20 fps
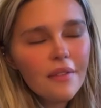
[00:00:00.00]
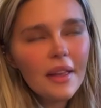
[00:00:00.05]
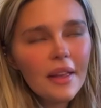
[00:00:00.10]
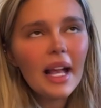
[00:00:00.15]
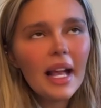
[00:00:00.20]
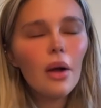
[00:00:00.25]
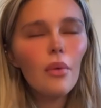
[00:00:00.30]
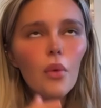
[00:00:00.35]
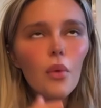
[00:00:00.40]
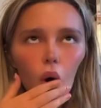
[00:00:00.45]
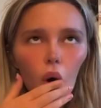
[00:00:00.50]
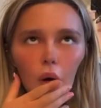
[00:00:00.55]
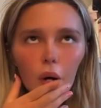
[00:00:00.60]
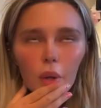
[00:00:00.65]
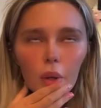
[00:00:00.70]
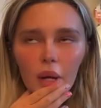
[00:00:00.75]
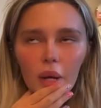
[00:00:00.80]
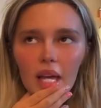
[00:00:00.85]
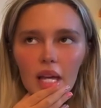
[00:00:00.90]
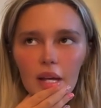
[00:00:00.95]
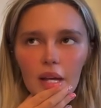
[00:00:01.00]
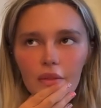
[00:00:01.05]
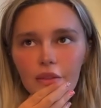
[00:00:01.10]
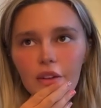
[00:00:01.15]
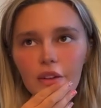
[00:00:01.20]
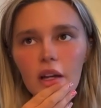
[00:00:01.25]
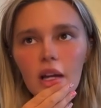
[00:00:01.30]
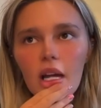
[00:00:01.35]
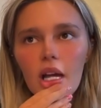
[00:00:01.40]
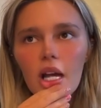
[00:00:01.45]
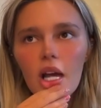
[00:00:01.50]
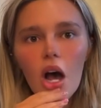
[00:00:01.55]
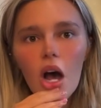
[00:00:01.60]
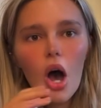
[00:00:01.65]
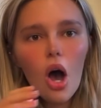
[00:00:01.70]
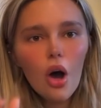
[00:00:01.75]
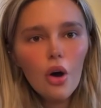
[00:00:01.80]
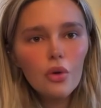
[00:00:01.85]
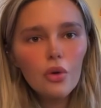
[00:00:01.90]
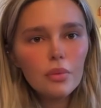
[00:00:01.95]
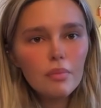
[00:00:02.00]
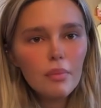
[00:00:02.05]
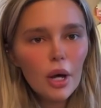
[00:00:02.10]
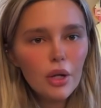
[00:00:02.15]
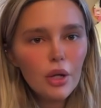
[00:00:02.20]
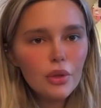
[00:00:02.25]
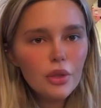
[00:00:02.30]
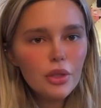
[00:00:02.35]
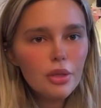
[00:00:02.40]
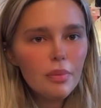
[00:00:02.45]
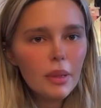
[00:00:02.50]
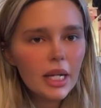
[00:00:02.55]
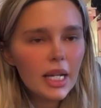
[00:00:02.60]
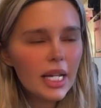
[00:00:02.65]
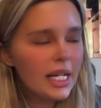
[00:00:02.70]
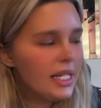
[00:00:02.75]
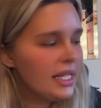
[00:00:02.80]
I think I wore it with Own Mode